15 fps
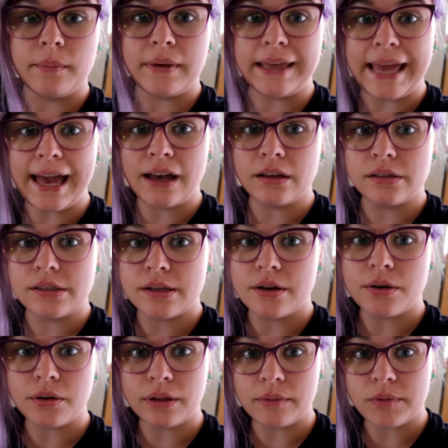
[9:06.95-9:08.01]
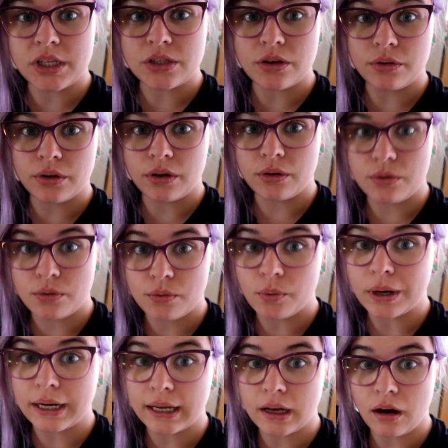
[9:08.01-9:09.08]
yeah, so let me show you
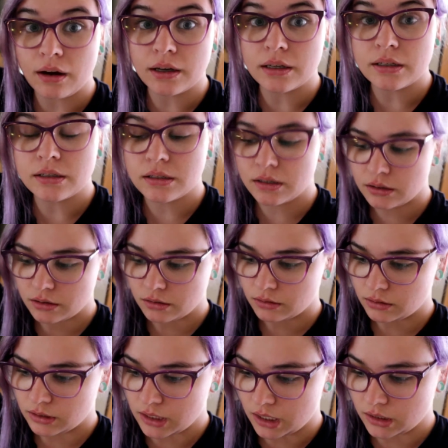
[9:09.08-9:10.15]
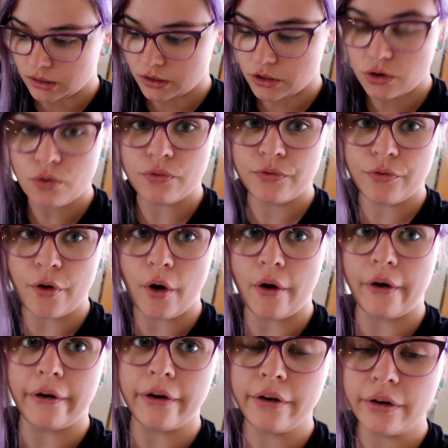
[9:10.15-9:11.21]
what I got done so
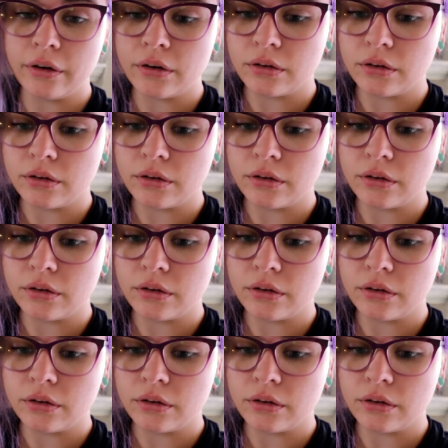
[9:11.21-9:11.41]
far.